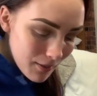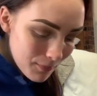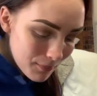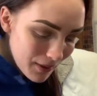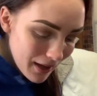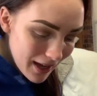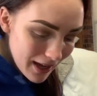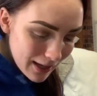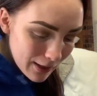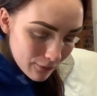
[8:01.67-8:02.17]

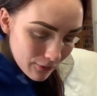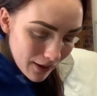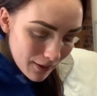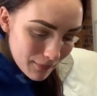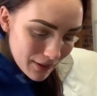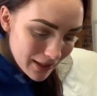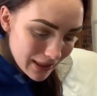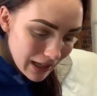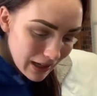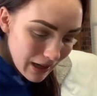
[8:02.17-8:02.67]
But if I'm
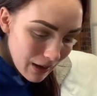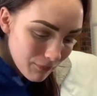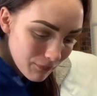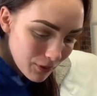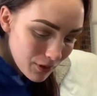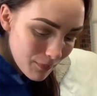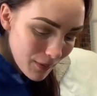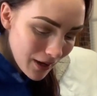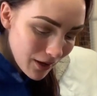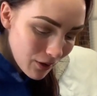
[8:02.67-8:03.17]
in the
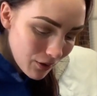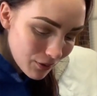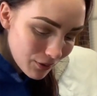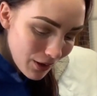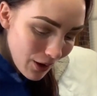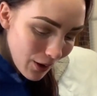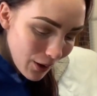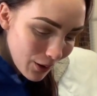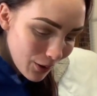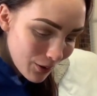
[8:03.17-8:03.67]
comfort of my own
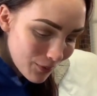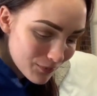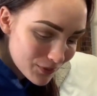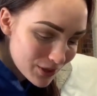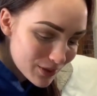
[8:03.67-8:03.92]
home,